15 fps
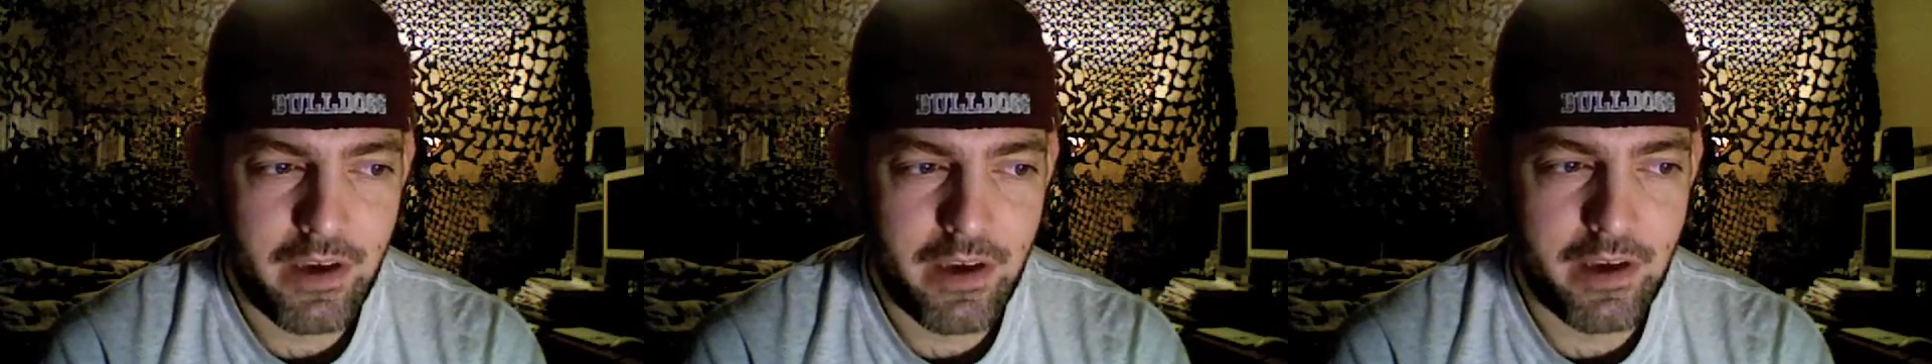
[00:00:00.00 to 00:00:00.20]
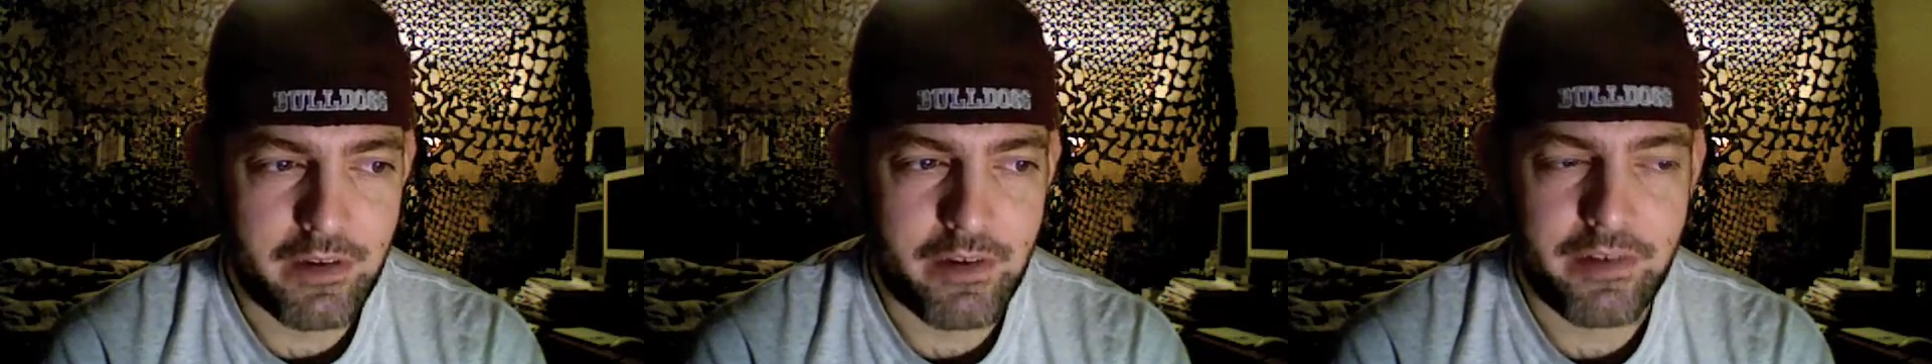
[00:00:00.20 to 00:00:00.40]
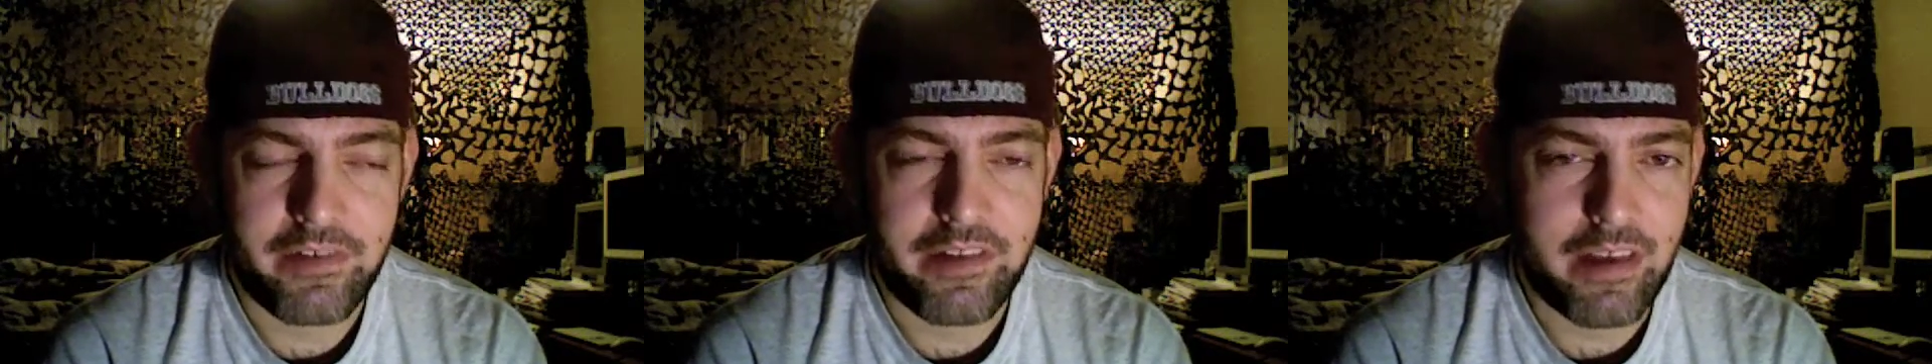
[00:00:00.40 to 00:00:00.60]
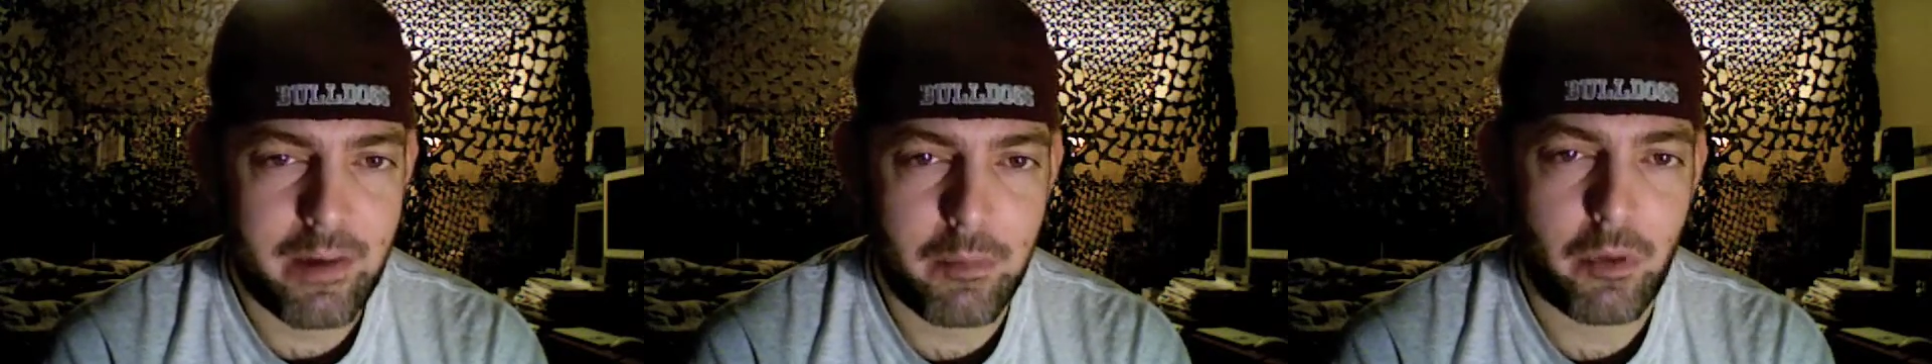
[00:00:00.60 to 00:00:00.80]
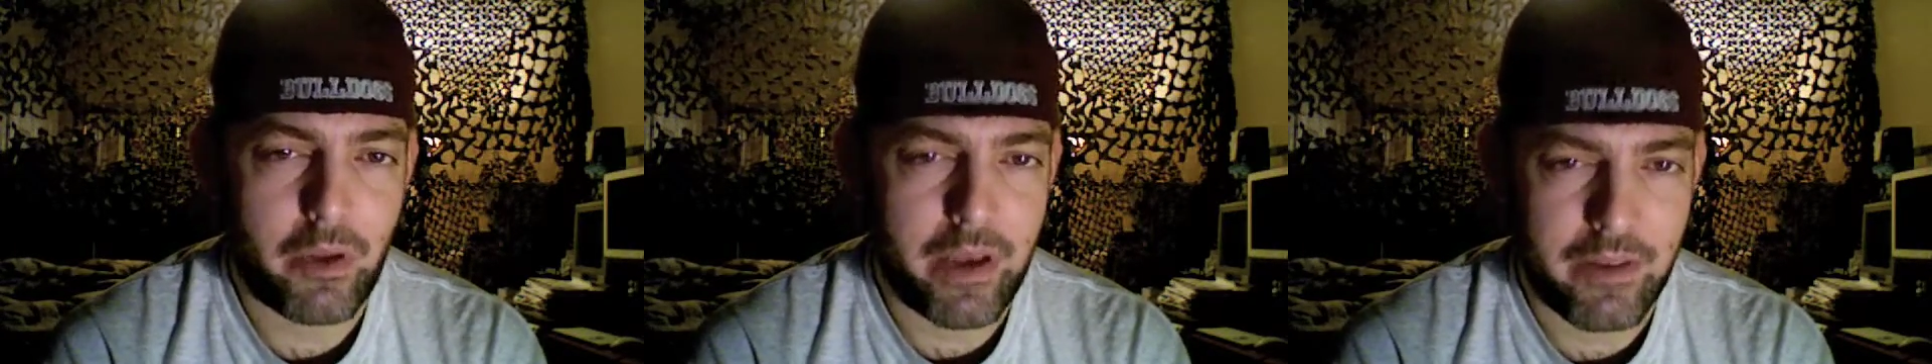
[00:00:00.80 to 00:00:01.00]

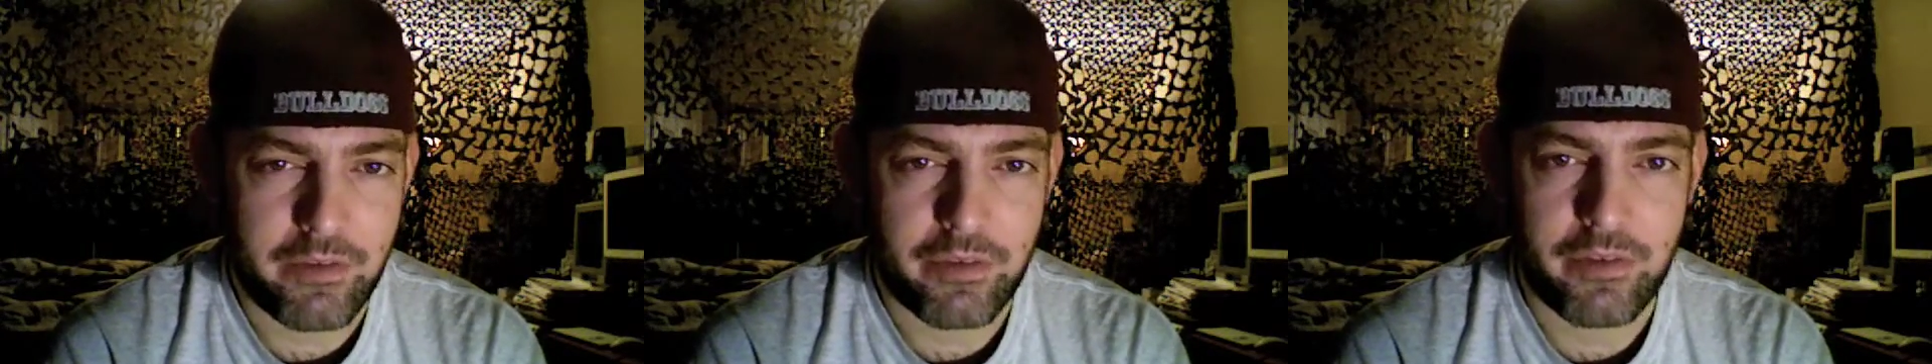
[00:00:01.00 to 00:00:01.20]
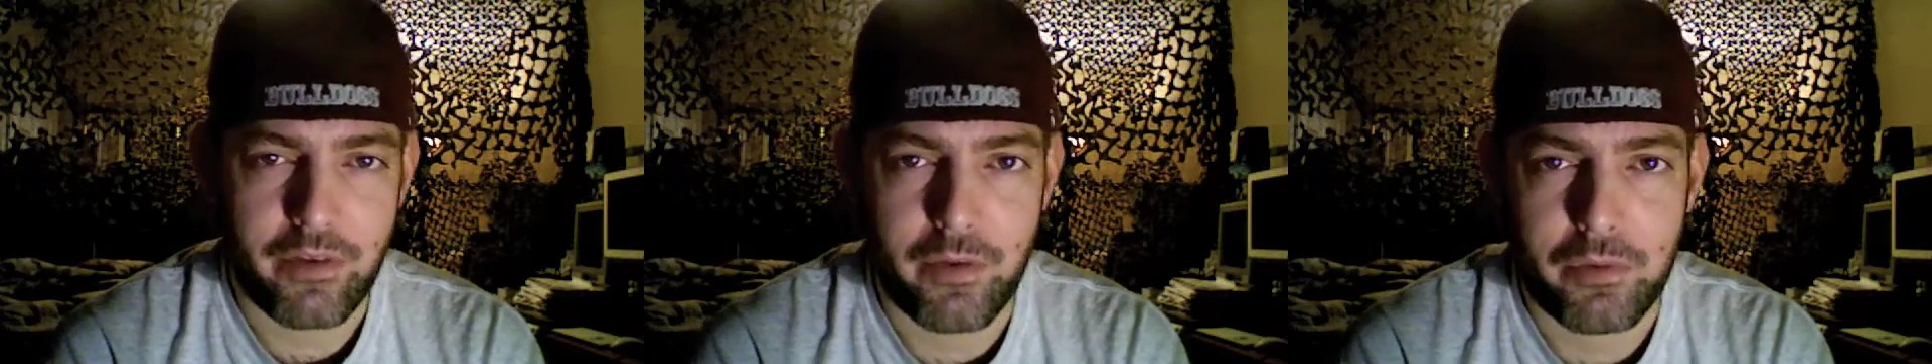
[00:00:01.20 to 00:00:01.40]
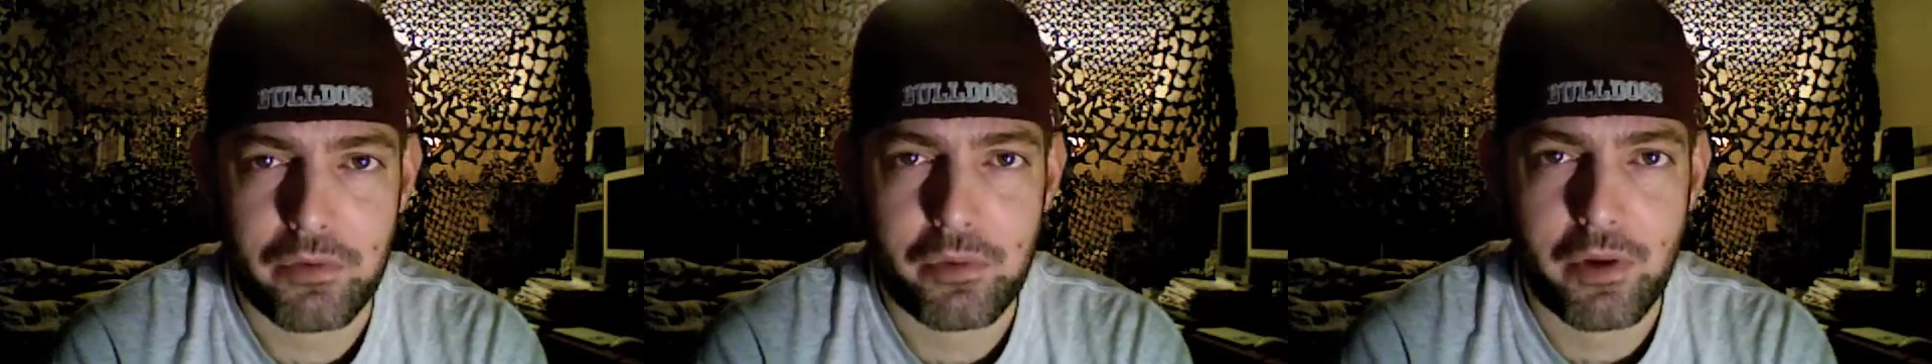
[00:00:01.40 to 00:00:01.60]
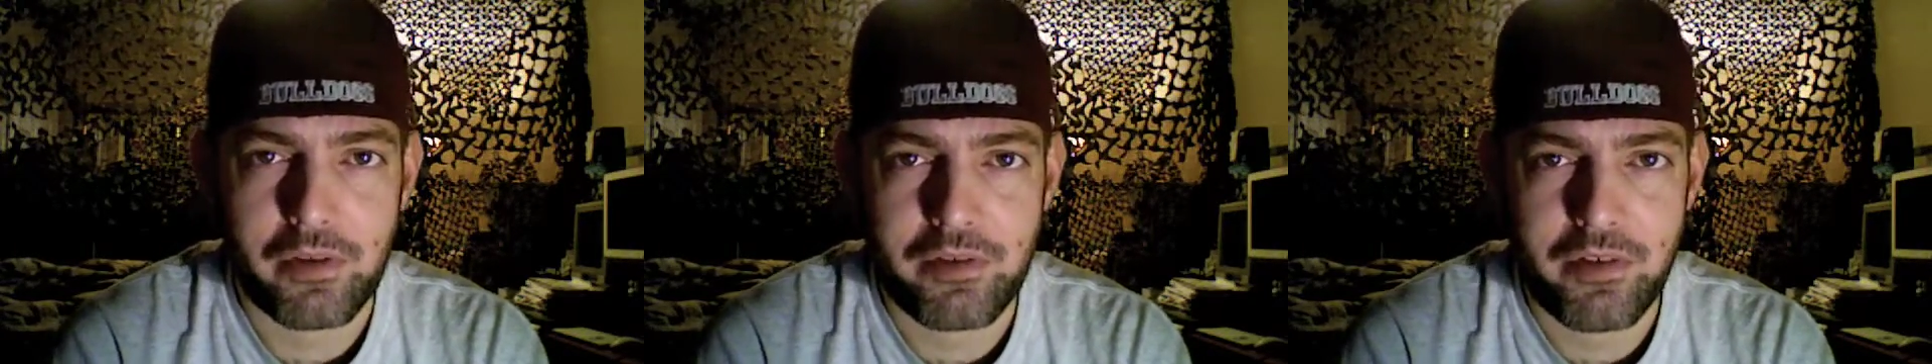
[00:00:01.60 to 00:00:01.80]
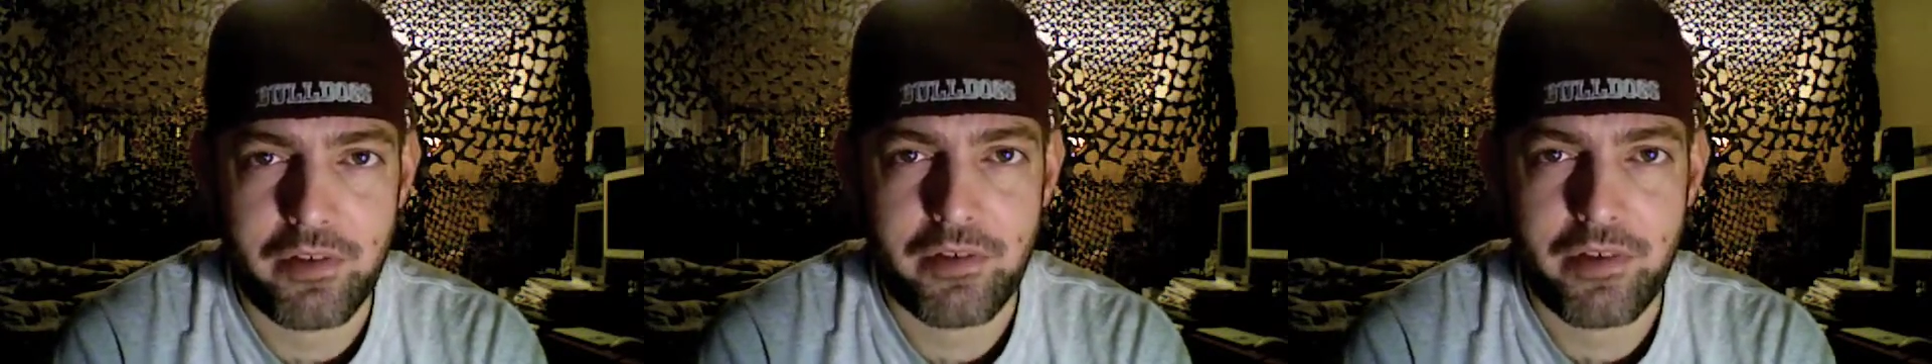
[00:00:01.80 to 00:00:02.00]
understandable answer to those
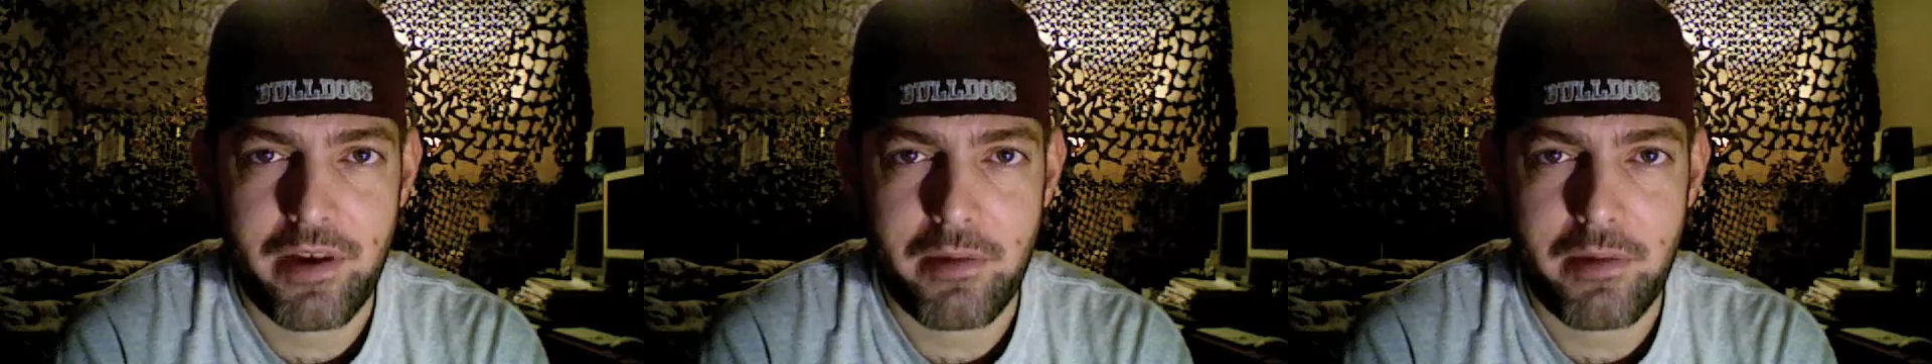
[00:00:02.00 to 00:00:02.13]
questions,